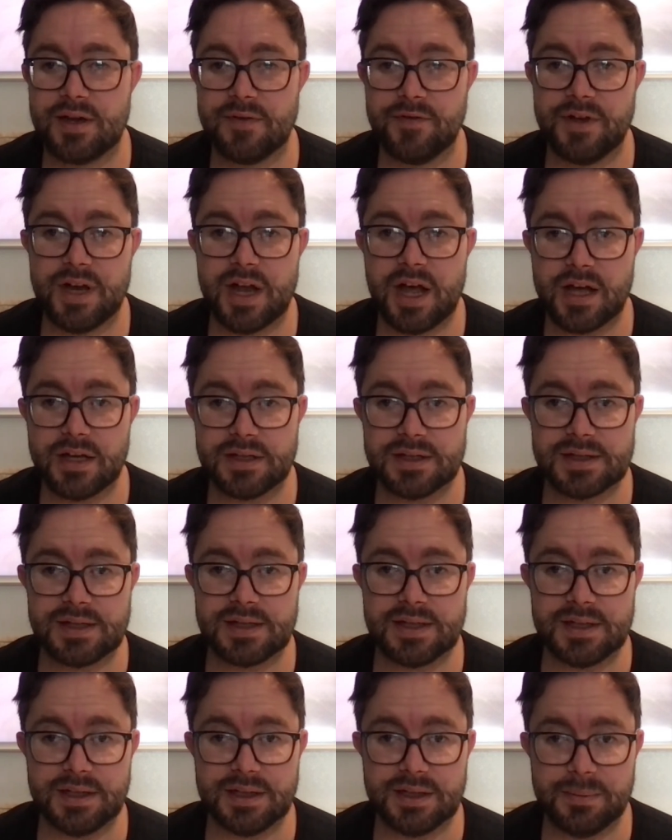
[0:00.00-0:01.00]
I've not
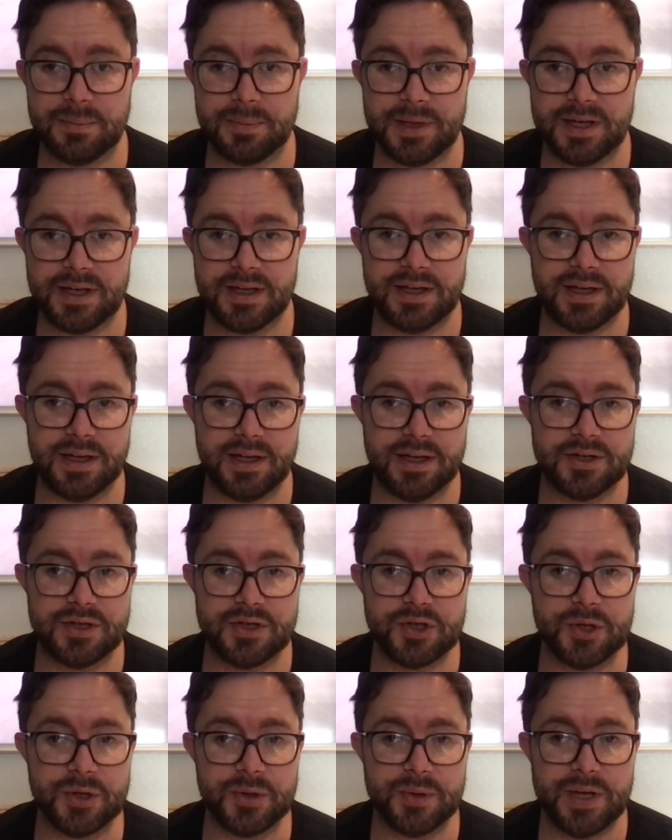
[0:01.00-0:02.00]
seen it be an
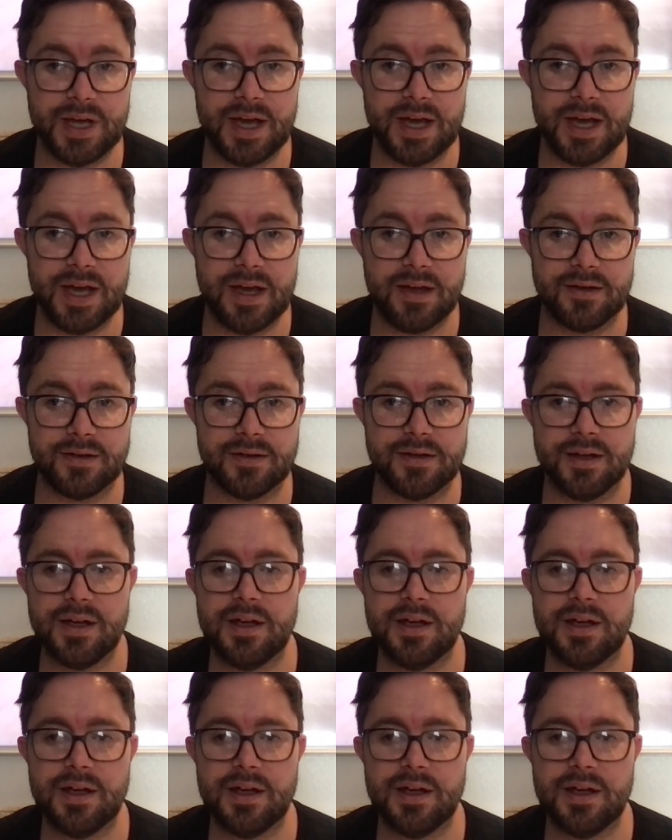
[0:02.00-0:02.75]
issue yet.